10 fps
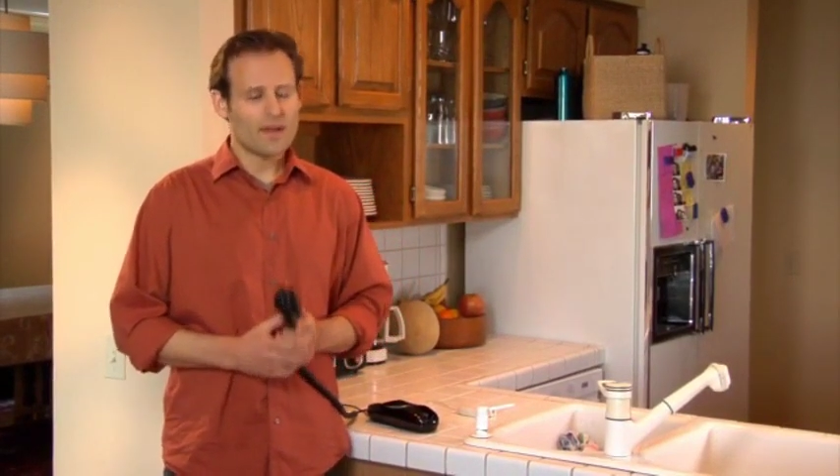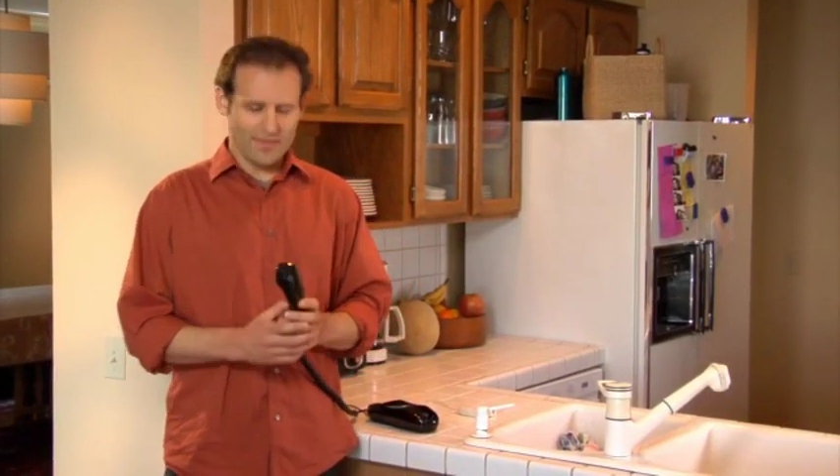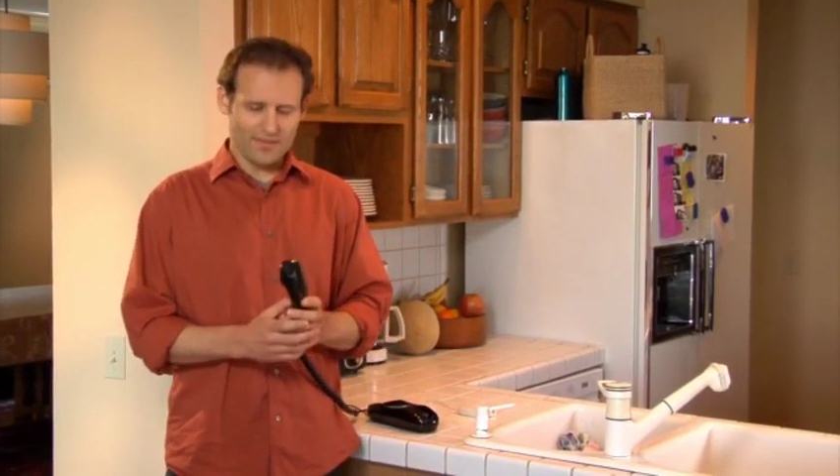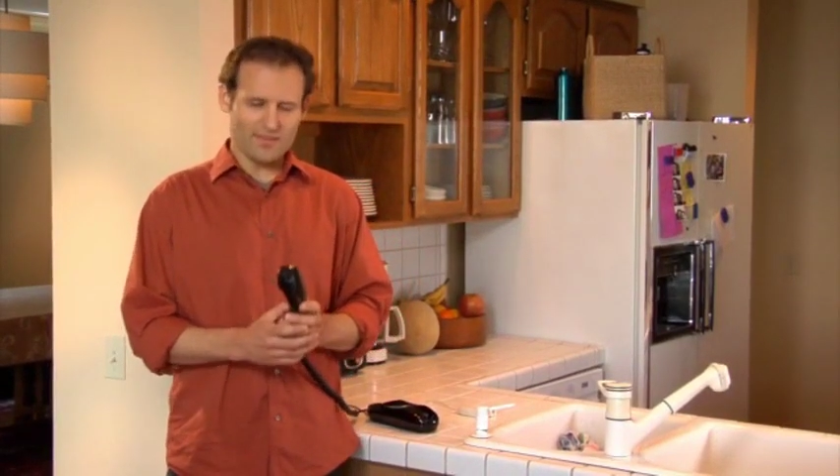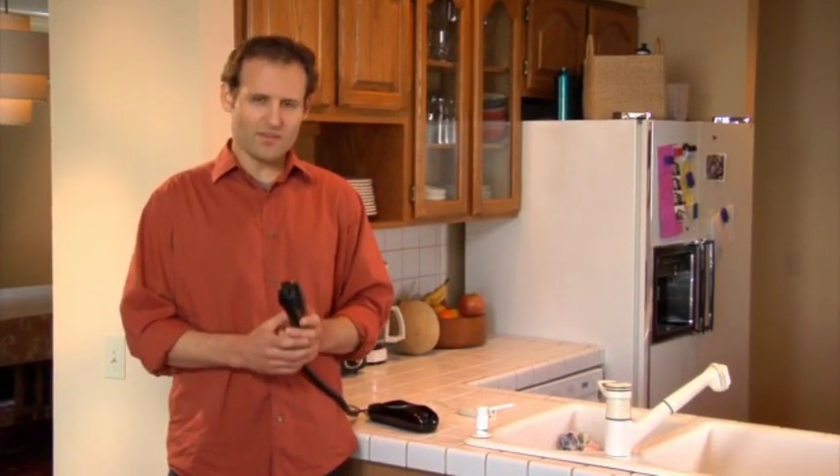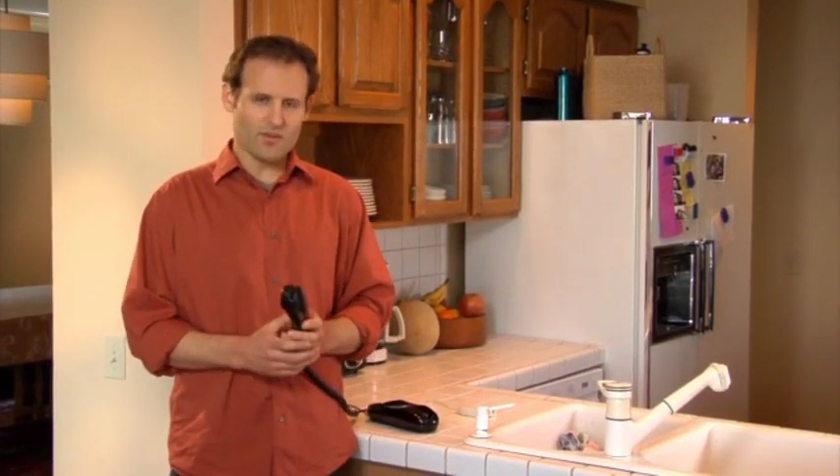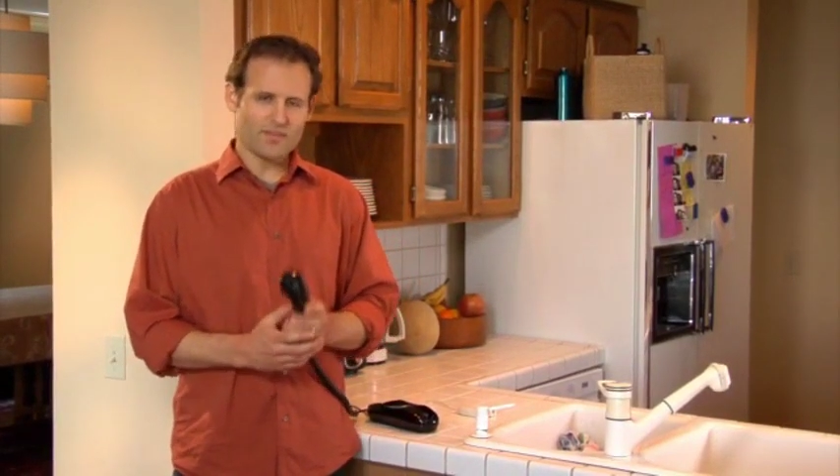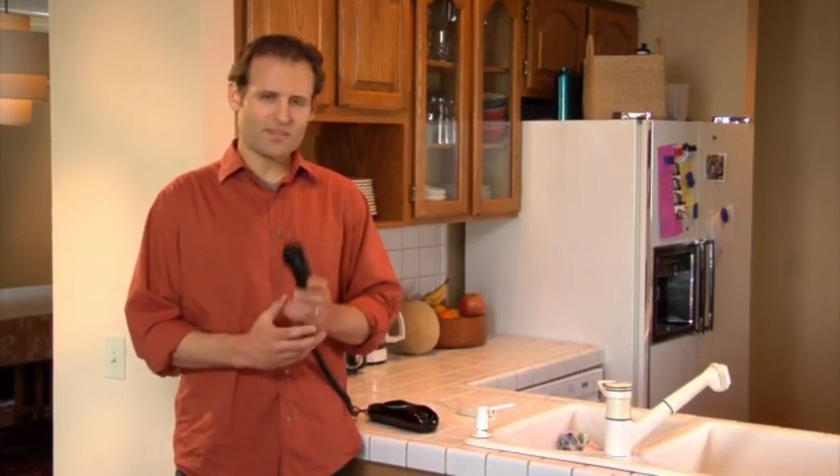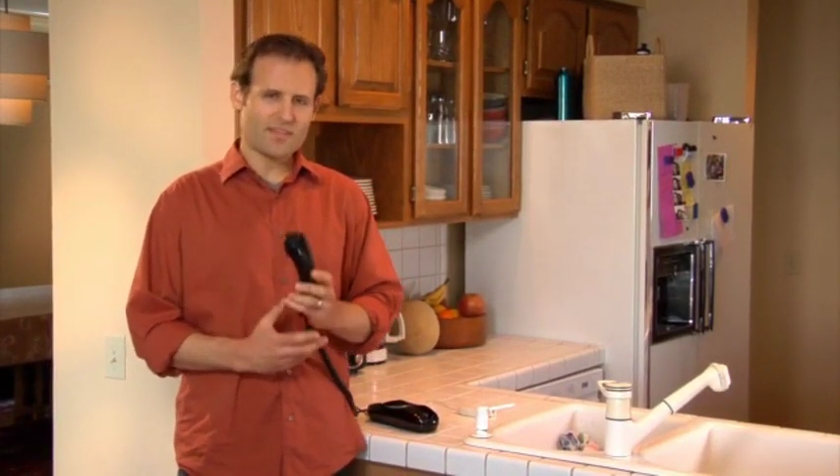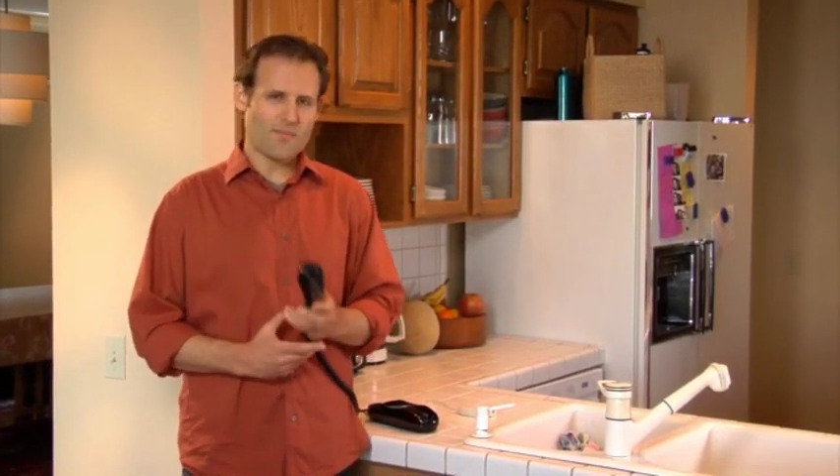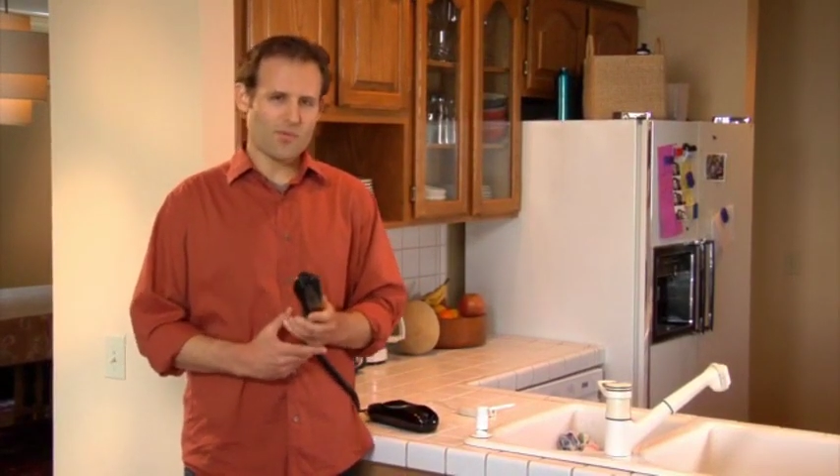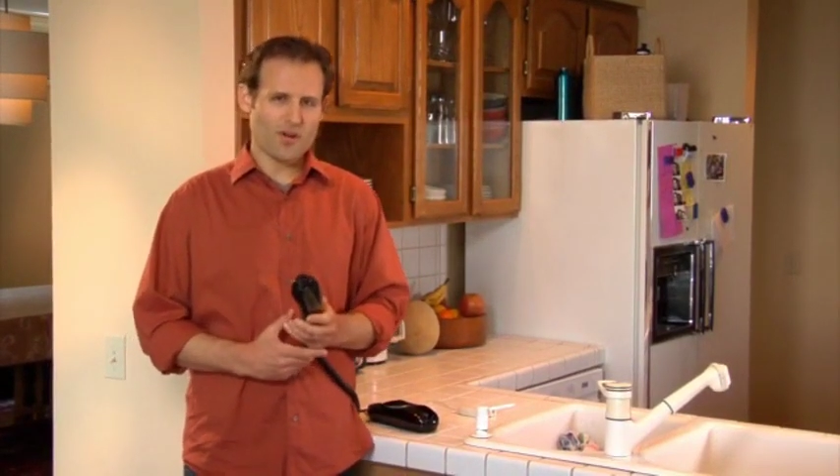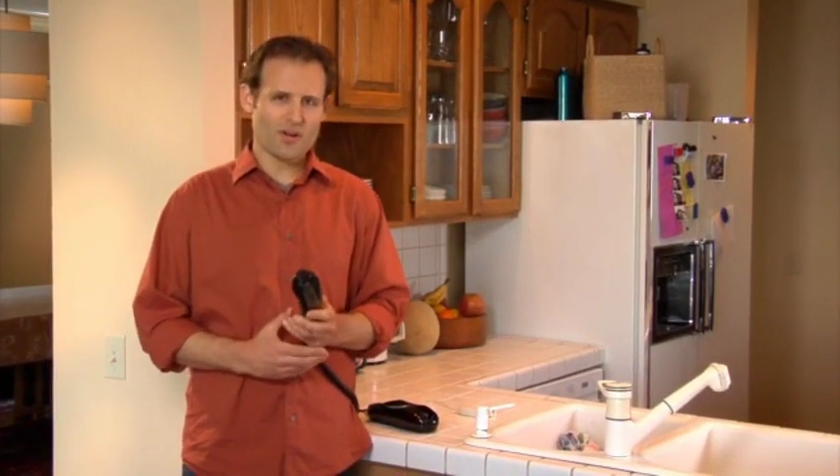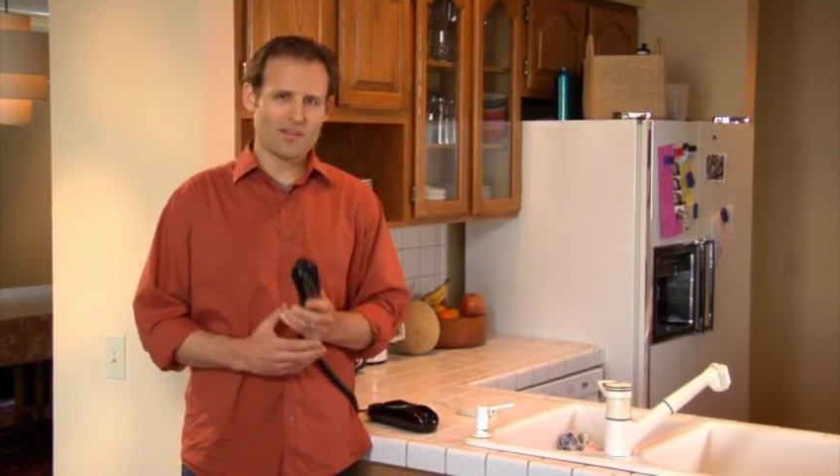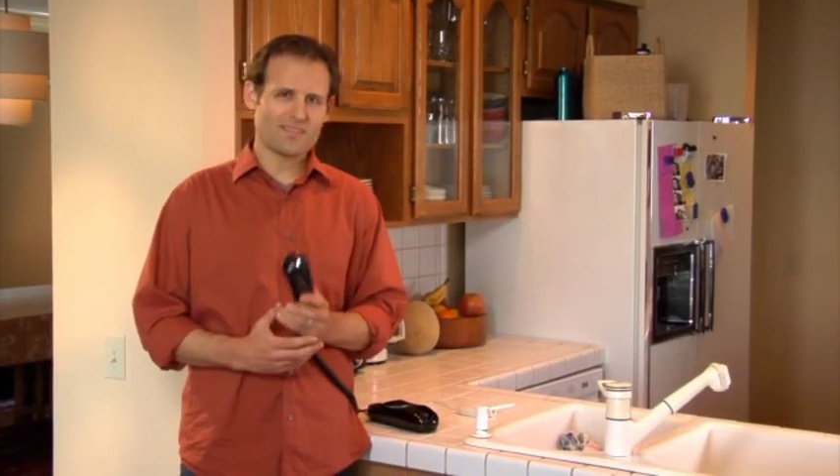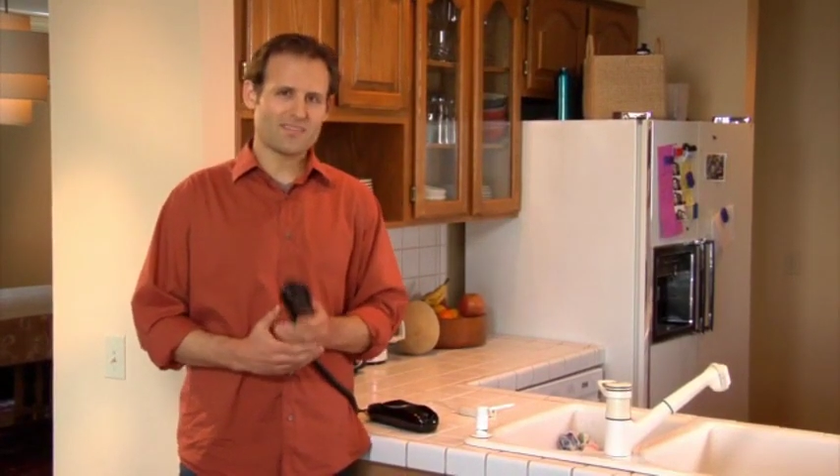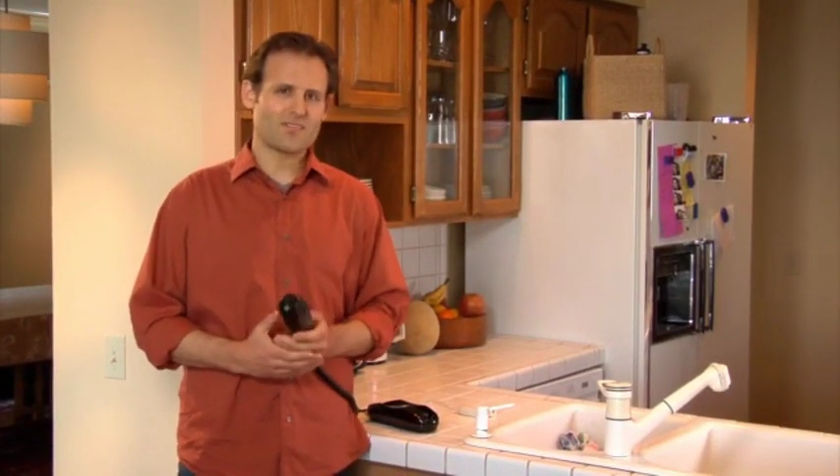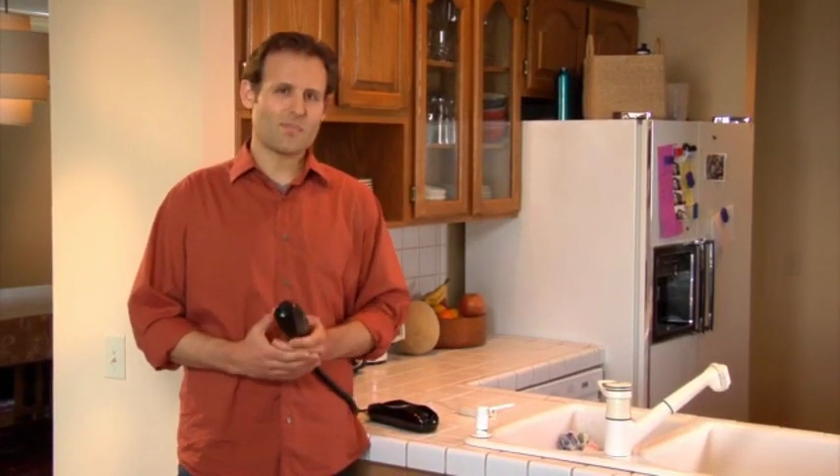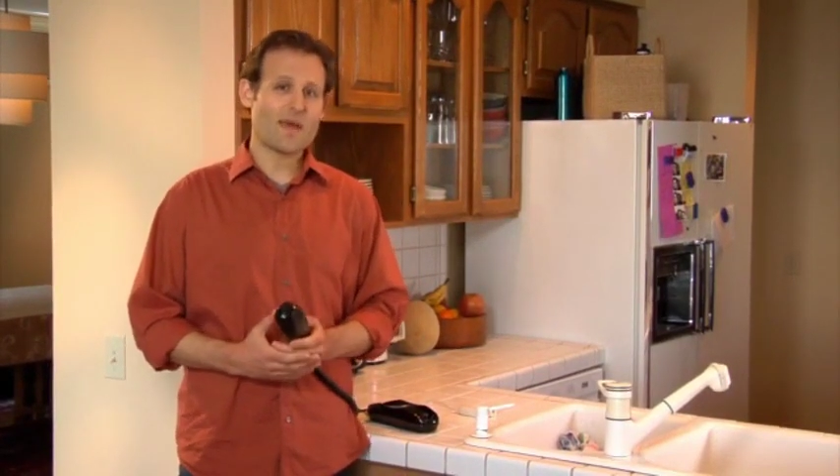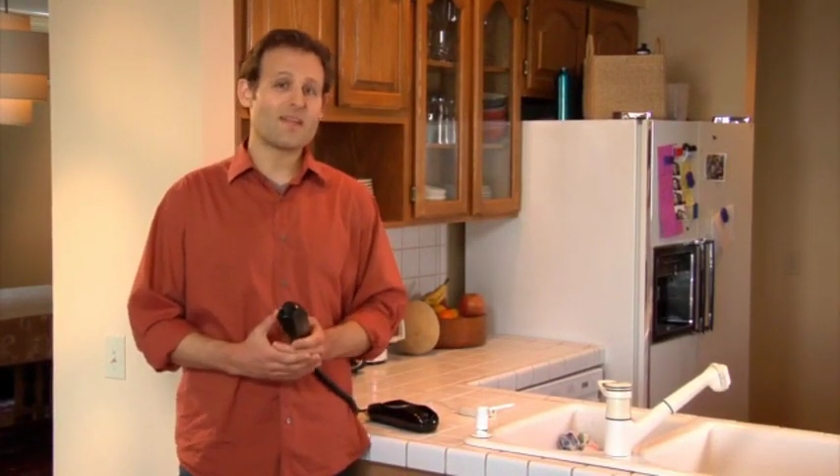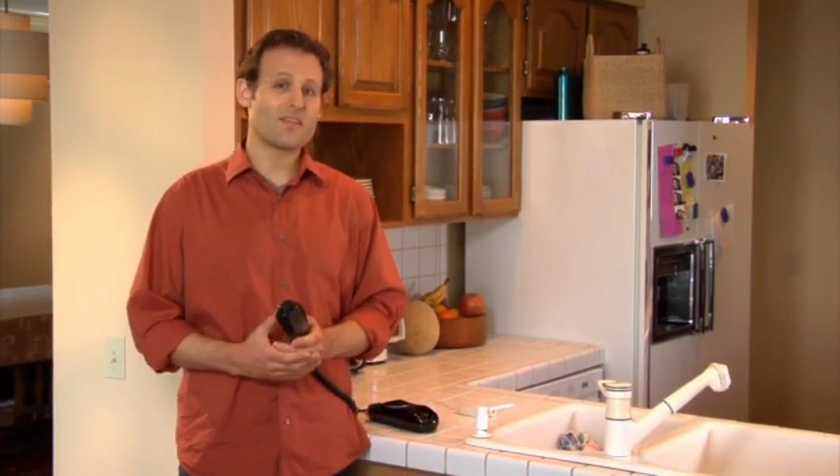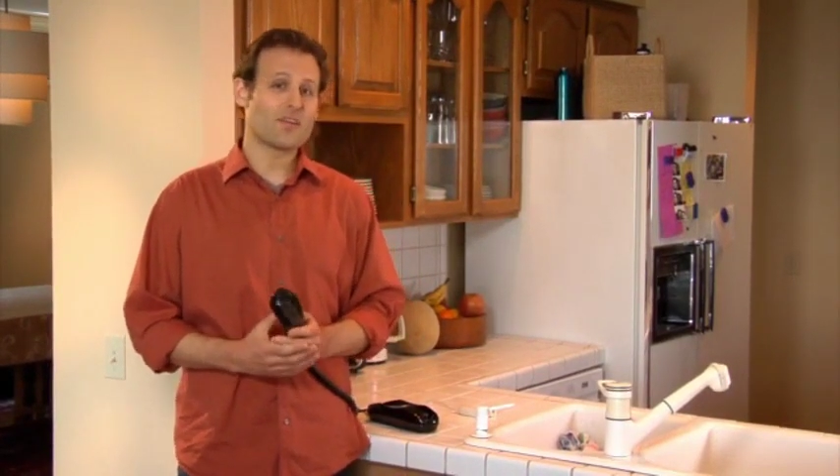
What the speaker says: Now this is going to temporarily suspend